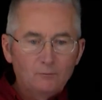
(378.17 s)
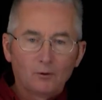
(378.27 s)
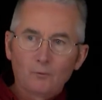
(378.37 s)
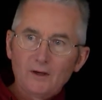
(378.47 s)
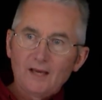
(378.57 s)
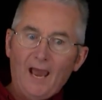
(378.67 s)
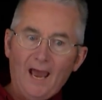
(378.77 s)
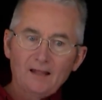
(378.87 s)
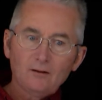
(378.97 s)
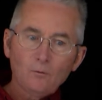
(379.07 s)
when we
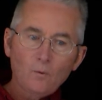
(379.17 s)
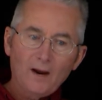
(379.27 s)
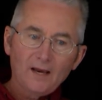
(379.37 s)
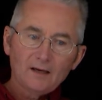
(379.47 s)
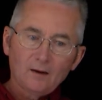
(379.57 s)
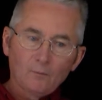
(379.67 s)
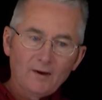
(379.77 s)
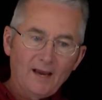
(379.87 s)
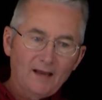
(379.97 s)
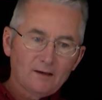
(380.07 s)
add the weight and
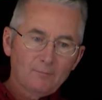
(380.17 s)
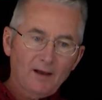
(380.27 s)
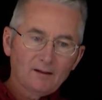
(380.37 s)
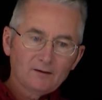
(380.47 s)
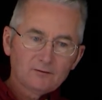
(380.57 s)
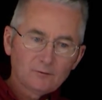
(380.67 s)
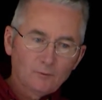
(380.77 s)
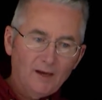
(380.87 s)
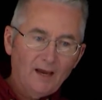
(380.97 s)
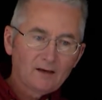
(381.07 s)
we add the balance and
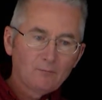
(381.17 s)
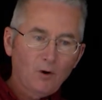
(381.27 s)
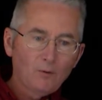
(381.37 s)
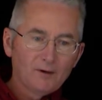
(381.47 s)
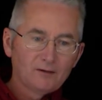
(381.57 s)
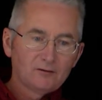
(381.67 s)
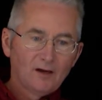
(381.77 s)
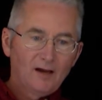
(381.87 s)
we add the moments.